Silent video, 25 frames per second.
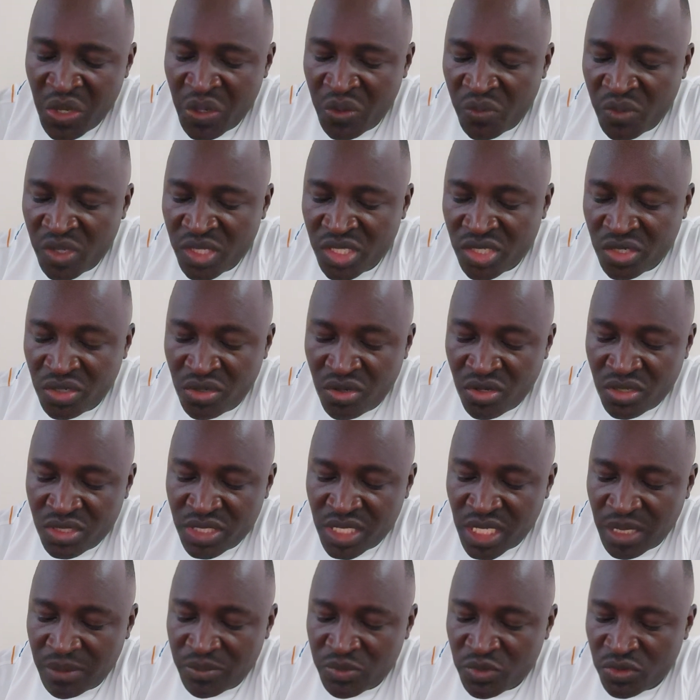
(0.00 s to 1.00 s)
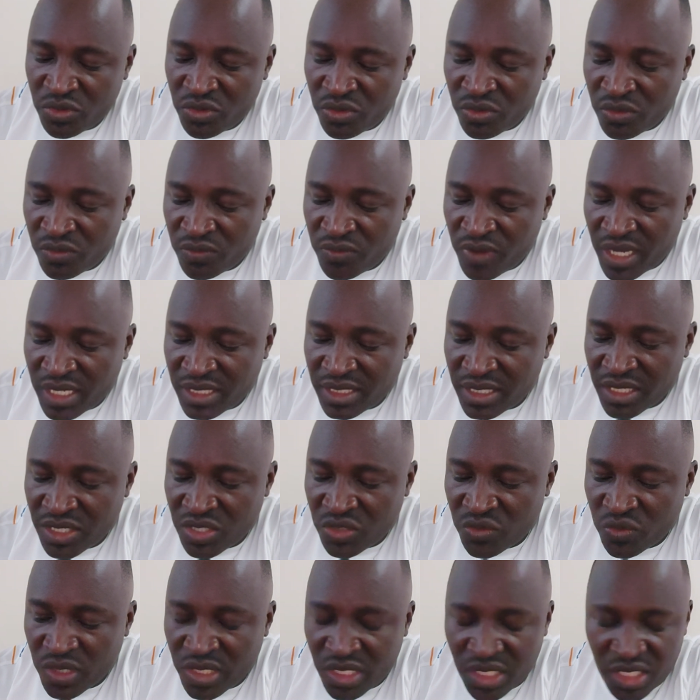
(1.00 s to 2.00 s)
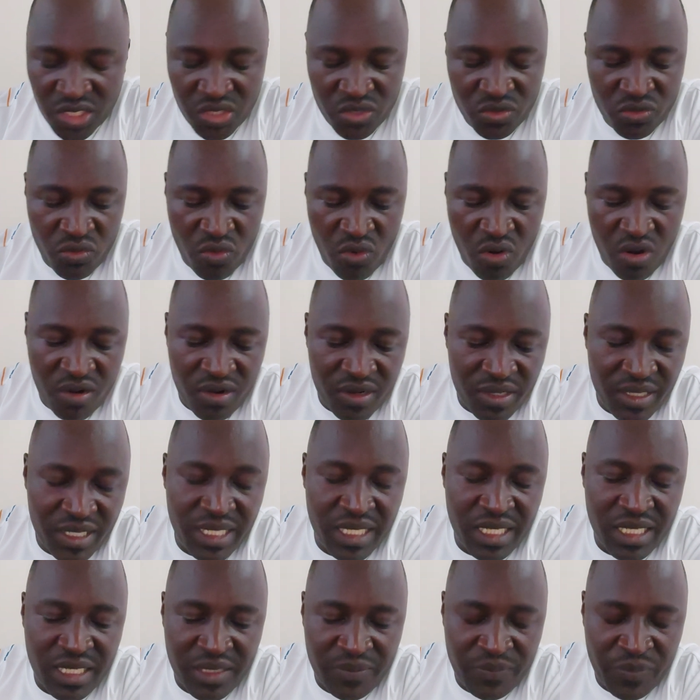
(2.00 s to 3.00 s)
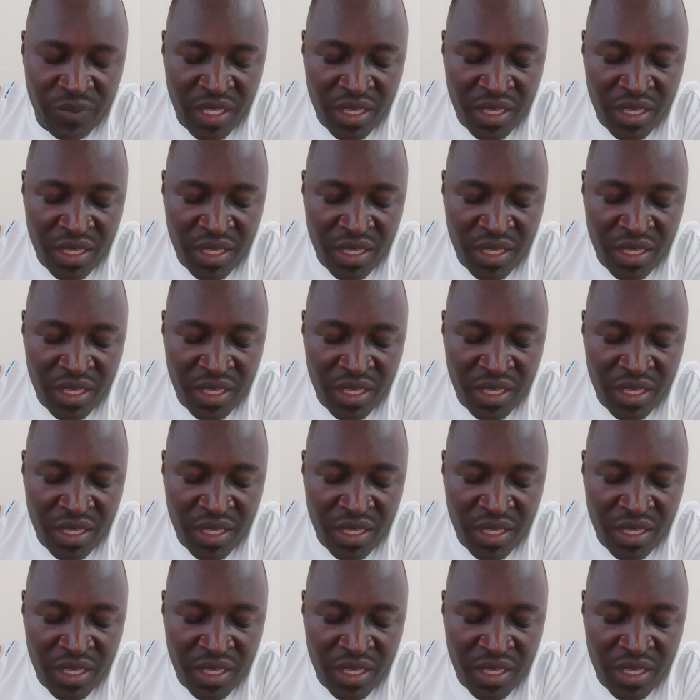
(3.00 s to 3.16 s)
which goes up to verses 22 only.